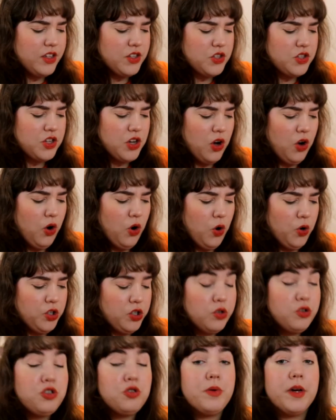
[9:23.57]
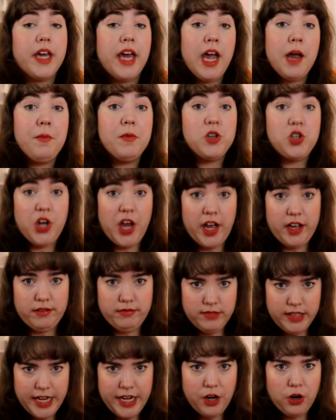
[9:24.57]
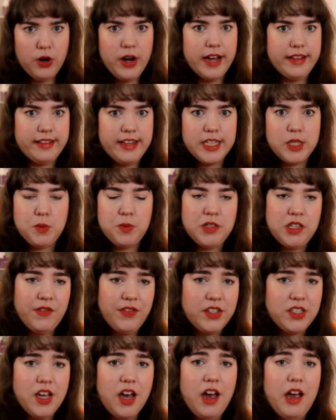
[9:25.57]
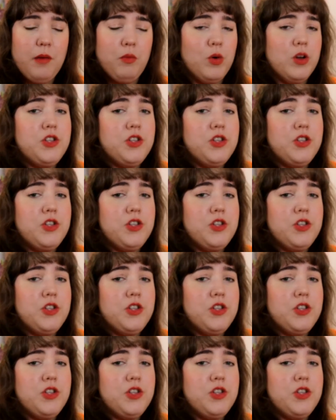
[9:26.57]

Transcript: And so you do a camera check later at that specific time.